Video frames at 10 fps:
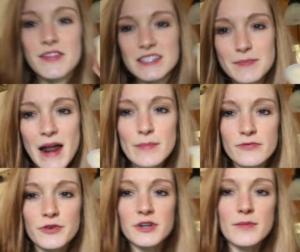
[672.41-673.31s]
this pineapple
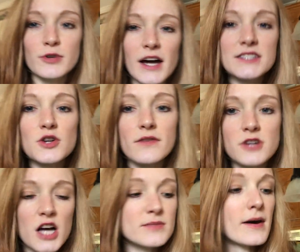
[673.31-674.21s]
fruit cup, you guys know I've
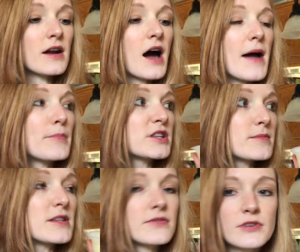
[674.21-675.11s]
talked about it. I put
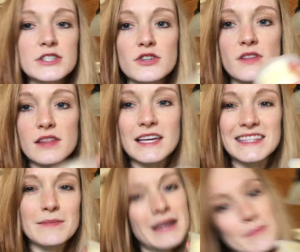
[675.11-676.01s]
them in the freezer and then
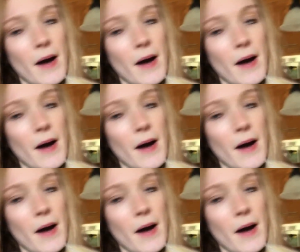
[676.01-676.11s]
licked them like a